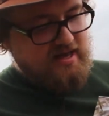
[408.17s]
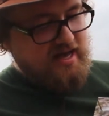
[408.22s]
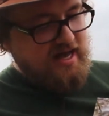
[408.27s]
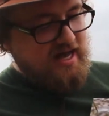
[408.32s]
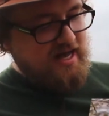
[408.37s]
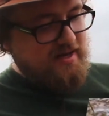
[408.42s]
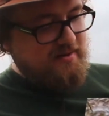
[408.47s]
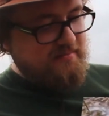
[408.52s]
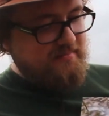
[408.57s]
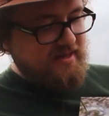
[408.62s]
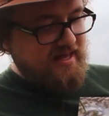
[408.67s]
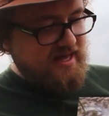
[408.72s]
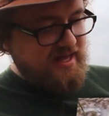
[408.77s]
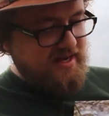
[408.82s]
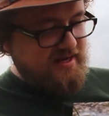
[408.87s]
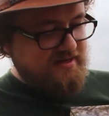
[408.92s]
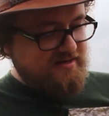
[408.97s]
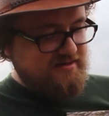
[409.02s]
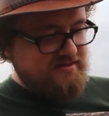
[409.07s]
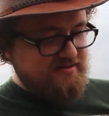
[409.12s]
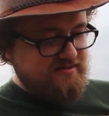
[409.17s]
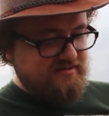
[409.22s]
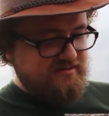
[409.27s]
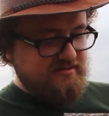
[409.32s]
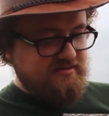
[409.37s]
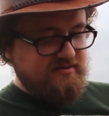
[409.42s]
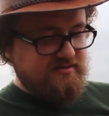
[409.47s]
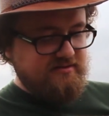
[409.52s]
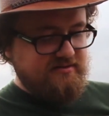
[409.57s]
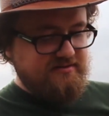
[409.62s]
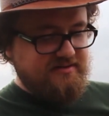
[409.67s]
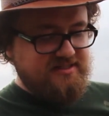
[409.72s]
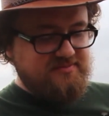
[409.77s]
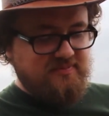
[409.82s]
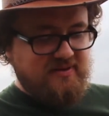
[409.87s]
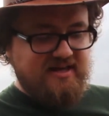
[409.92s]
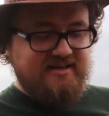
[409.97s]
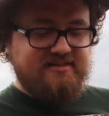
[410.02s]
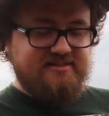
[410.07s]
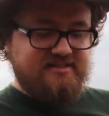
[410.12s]
And this
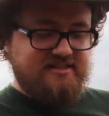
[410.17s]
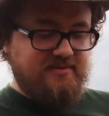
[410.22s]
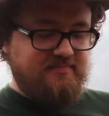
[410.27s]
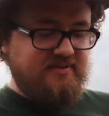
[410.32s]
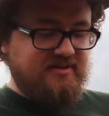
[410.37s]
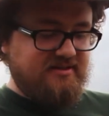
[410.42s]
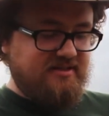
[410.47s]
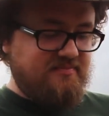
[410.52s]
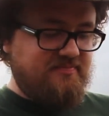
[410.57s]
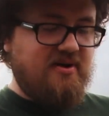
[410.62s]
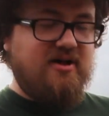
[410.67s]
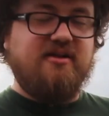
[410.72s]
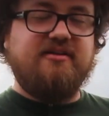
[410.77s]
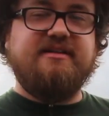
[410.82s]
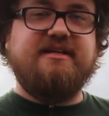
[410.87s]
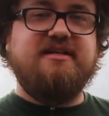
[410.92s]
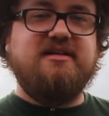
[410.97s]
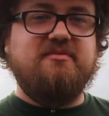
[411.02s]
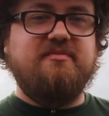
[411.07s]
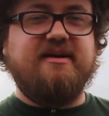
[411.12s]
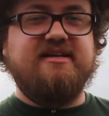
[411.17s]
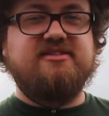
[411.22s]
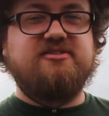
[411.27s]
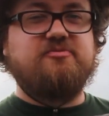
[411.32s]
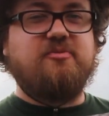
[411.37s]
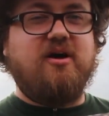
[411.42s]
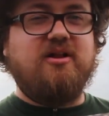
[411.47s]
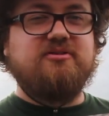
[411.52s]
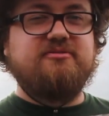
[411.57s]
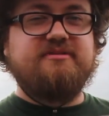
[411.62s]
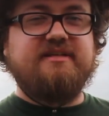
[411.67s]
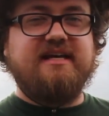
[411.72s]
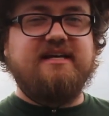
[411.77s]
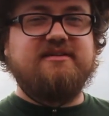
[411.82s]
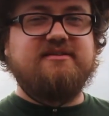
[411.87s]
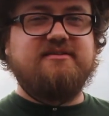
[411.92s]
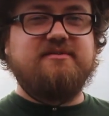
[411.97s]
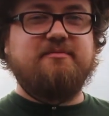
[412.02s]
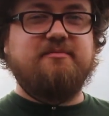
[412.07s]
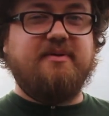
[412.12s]
plant is typically pollinated by
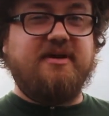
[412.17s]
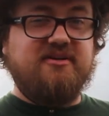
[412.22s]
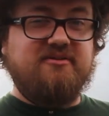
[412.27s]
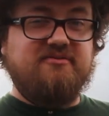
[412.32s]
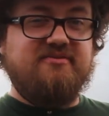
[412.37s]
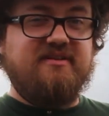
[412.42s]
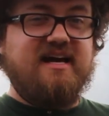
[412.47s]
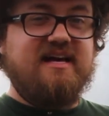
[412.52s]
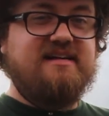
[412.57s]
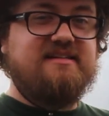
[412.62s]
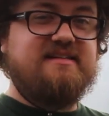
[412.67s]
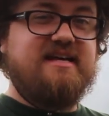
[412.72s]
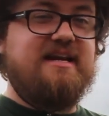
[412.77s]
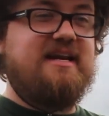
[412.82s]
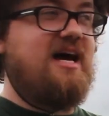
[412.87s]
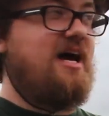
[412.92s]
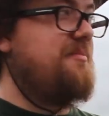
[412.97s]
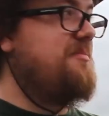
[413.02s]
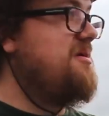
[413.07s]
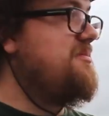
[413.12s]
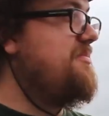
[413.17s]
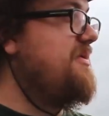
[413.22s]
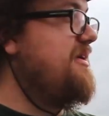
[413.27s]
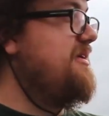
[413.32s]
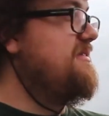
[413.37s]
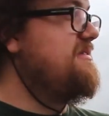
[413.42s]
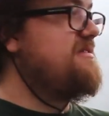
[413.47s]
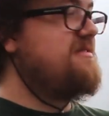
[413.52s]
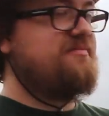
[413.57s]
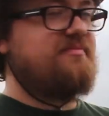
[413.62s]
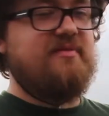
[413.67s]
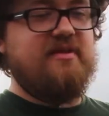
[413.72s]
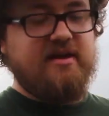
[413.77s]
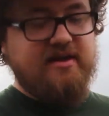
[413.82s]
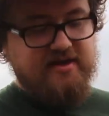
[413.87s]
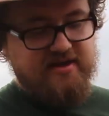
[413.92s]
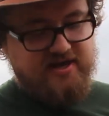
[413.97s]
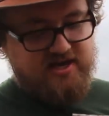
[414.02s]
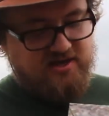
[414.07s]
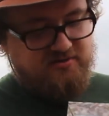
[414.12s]
swallowtail butterflies and hummingbirds.
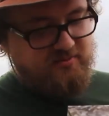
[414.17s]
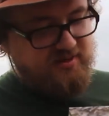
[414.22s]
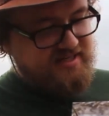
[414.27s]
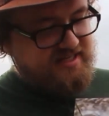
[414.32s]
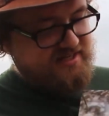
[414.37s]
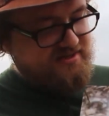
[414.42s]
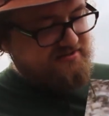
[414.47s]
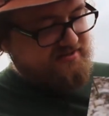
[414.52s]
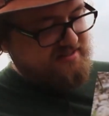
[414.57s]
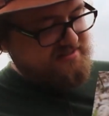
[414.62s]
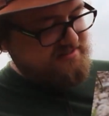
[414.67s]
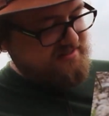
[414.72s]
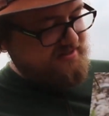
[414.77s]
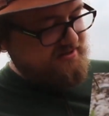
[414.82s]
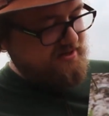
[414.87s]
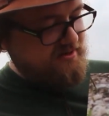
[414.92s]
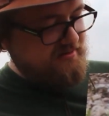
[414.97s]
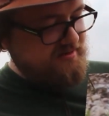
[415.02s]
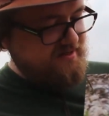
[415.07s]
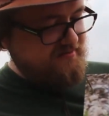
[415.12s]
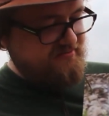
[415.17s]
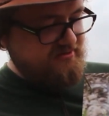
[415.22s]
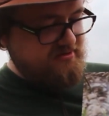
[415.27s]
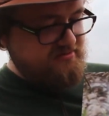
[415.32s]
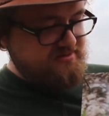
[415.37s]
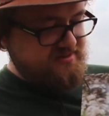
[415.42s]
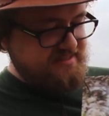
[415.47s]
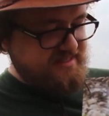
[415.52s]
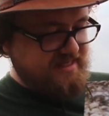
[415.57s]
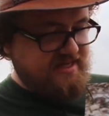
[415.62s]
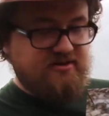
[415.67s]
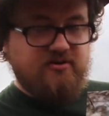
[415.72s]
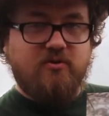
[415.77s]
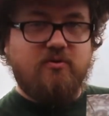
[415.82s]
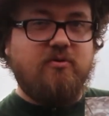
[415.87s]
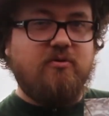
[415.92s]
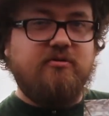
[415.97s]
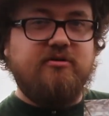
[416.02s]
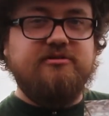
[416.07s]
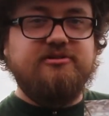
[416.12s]
And one interesting note, if you see an
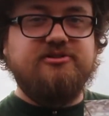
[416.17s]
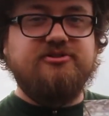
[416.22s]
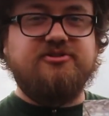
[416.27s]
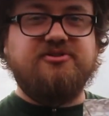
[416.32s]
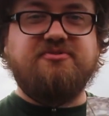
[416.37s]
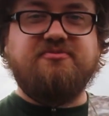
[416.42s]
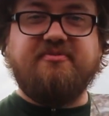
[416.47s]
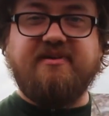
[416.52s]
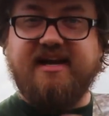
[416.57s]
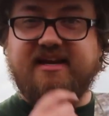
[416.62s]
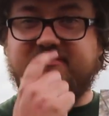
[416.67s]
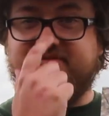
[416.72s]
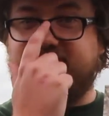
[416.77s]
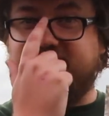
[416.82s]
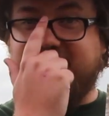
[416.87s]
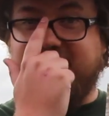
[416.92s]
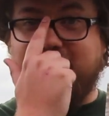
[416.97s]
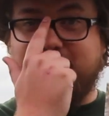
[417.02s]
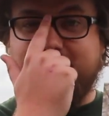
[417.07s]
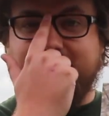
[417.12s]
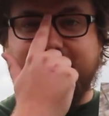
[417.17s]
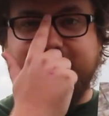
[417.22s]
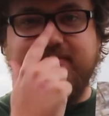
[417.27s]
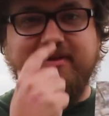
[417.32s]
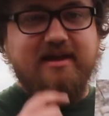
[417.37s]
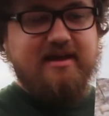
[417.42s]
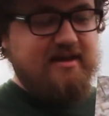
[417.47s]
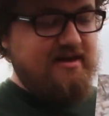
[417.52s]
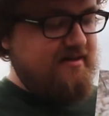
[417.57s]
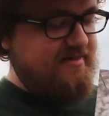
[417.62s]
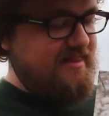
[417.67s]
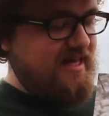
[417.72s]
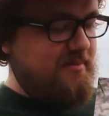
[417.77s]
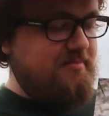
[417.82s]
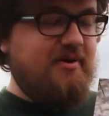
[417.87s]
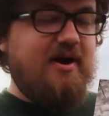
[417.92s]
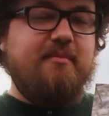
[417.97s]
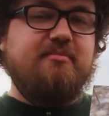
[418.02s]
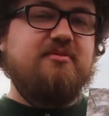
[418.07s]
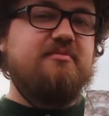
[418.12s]
orange or red flower,
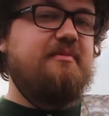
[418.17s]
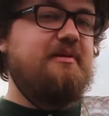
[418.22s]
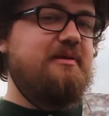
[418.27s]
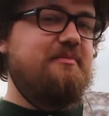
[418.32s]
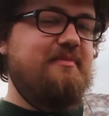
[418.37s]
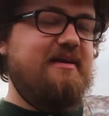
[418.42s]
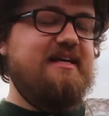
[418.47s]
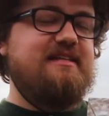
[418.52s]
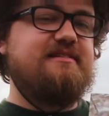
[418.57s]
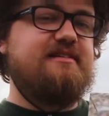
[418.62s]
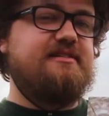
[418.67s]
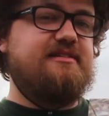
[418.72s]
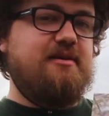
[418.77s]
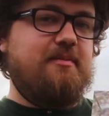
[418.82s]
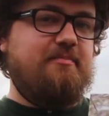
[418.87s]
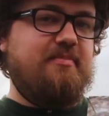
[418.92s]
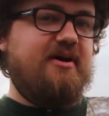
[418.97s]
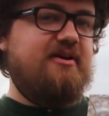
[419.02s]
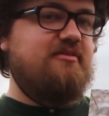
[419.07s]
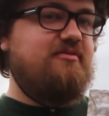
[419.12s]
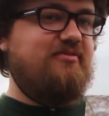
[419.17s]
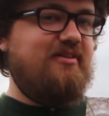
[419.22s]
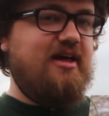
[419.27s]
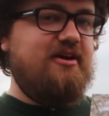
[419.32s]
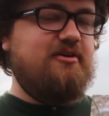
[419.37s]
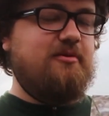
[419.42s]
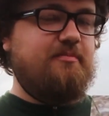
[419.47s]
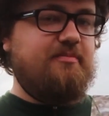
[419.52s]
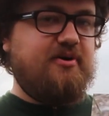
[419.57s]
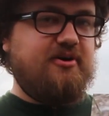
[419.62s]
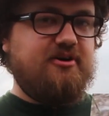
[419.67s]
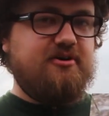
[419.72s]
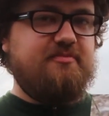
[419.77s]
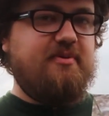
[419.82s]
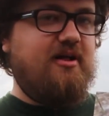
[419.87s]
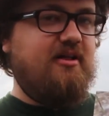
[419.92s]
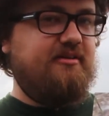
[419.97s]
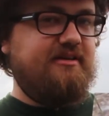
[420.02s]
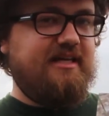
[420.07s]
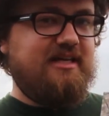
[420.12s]
that probably means it's a butterfly or bird
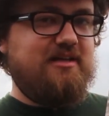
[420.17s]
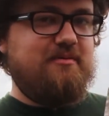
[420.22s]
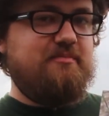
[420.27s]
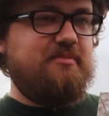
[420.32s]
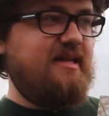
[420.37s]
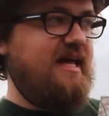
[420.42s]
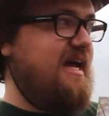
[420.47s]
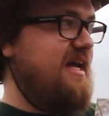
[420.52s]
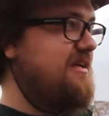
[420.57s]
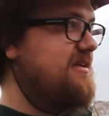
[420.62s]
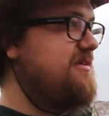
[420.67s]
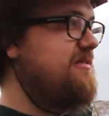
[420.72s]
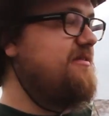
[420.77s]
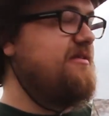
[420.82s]
pollinated plant.